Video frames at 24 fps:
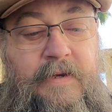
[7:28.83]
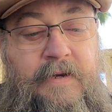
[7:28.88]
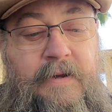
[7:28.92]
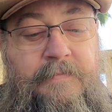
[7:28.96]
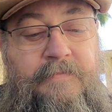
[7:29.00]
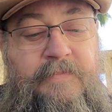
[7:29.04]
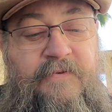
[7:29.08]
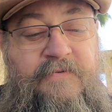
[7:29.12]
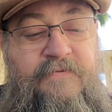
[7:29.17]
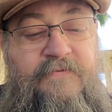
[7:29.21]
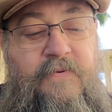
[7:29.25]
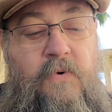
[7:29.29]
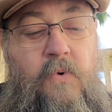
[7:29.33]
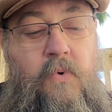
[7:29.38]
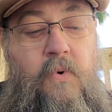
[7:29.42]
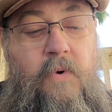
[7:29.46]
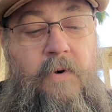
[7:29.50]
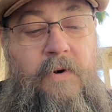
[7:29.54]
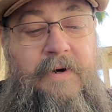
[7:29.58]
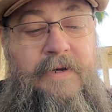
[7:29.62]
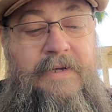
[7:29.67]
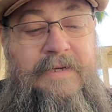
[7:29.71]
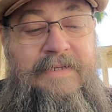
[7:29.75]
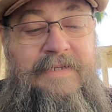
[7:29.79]
Number
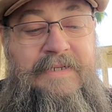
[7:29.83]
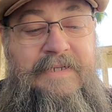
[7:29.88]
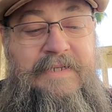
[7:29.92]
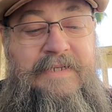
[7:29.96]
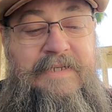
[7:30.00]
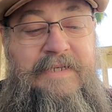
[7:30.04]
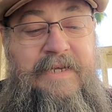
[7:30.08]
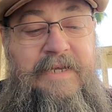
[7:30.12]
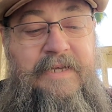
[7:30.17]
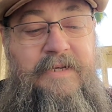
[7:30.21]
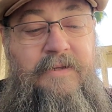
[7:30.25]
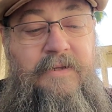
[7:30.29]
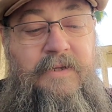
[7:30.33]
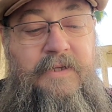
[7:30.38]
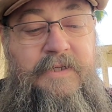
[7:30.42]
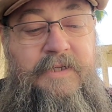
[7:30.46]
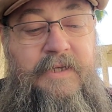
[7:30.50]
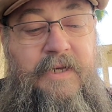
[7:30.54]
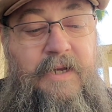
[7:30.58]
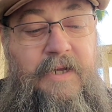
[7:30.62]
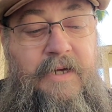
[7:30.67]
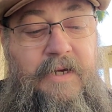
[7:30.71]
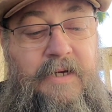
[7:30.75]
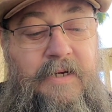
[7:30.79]
4,
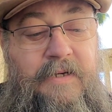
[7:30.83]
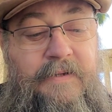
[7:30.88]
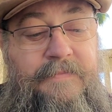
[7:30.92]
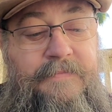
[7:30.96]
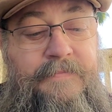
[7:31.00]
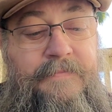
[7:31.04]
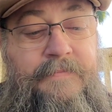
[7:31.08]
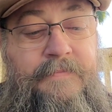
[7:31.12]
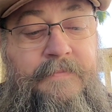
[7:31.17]
Siegel's Law.